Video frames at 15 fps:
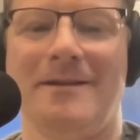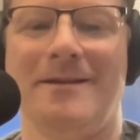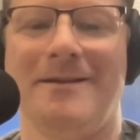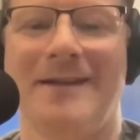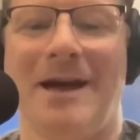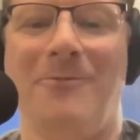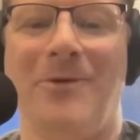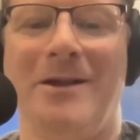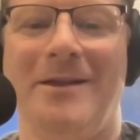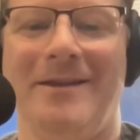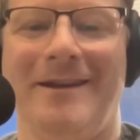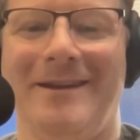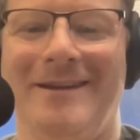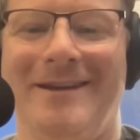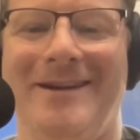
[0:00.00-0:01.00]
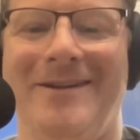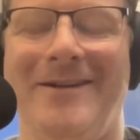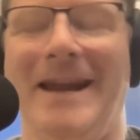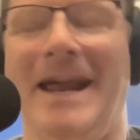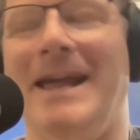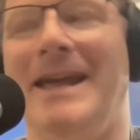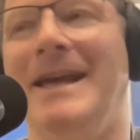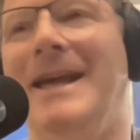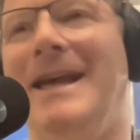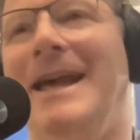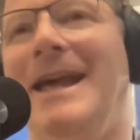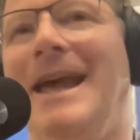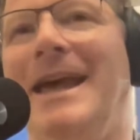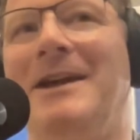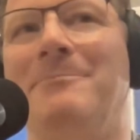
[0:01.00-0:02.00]
It's not one thing, And
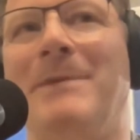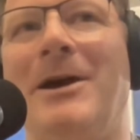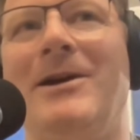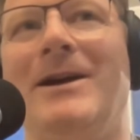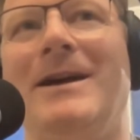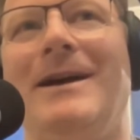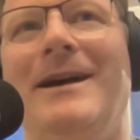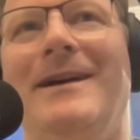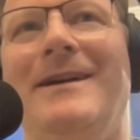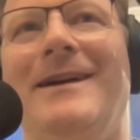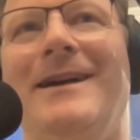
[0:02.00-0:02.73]
in America,